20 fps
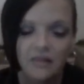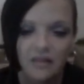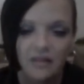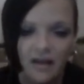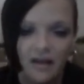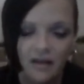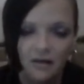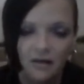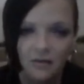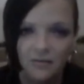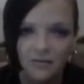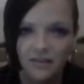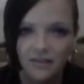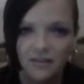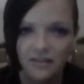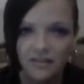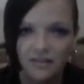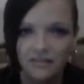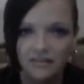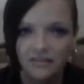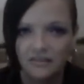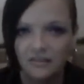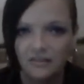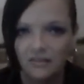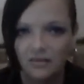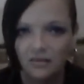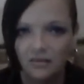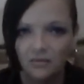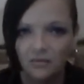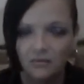how things
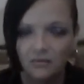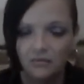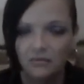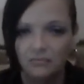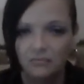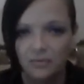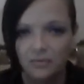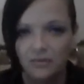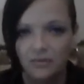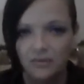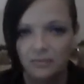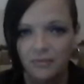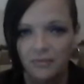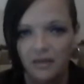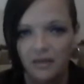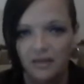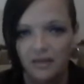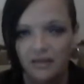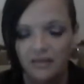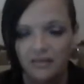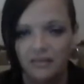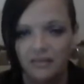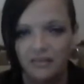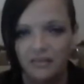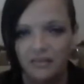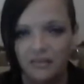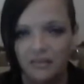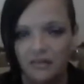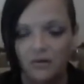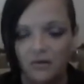are pretty bad
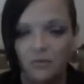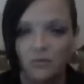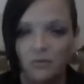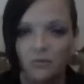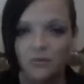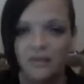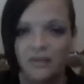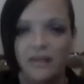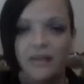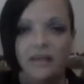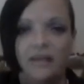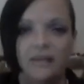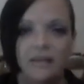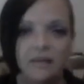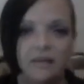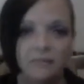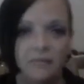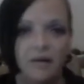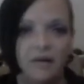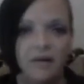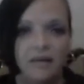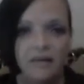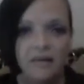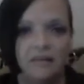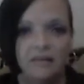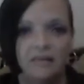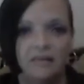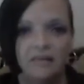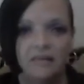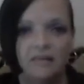or can get bad.
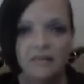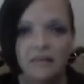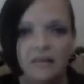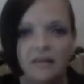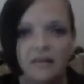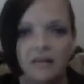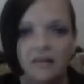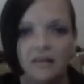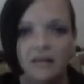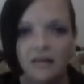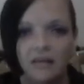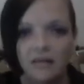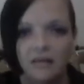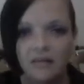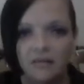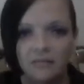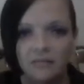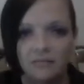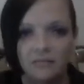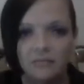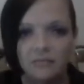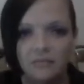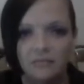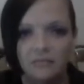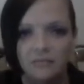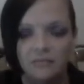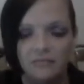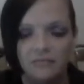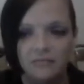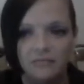Um,
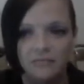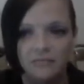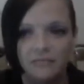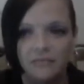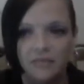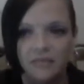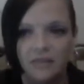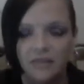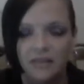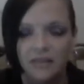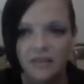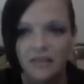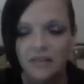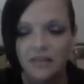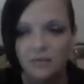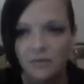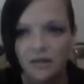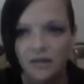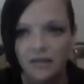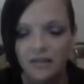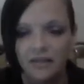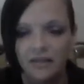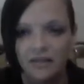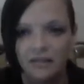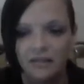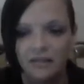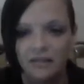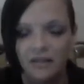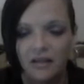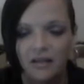anyway,
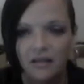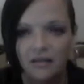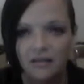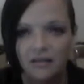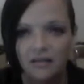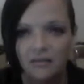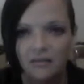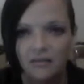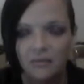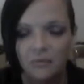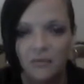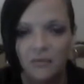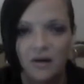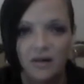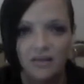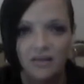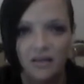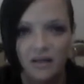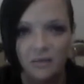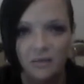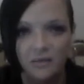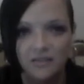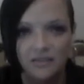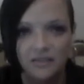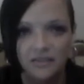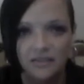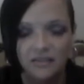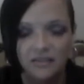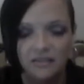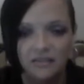uh, while I was
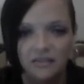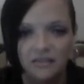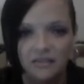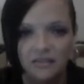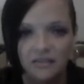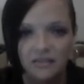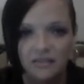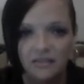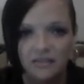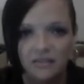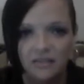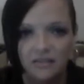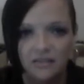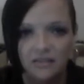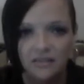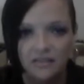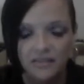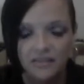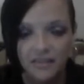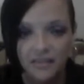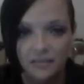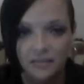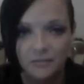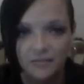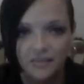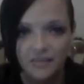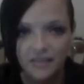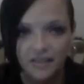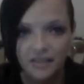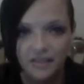in
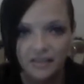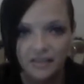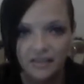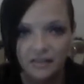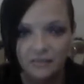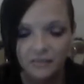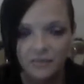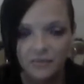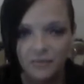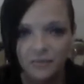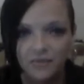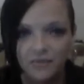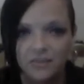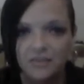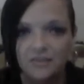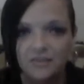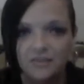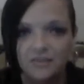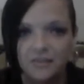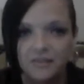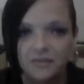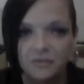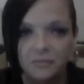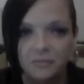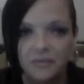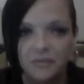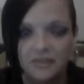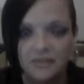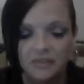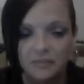CMCO, which is Central
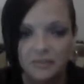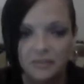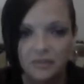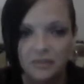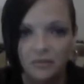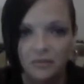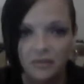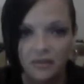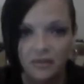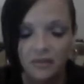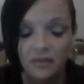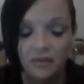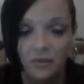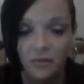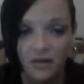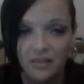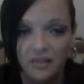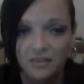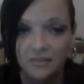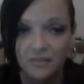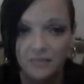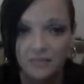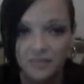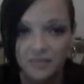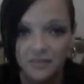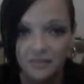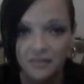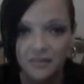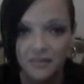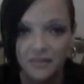Mississippi Cor Correctional
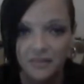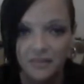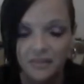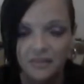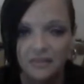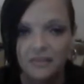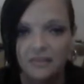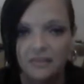Facility,